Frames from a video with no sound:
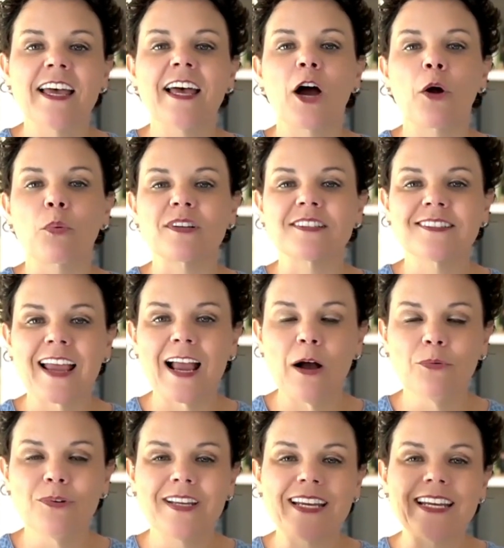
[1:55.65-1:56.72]
a
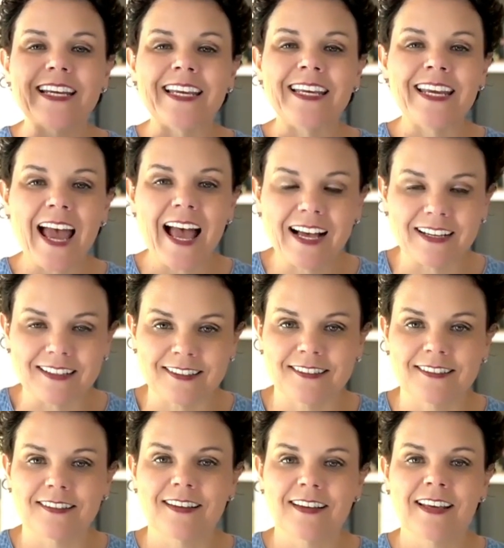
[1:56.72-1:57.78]
resounding yes.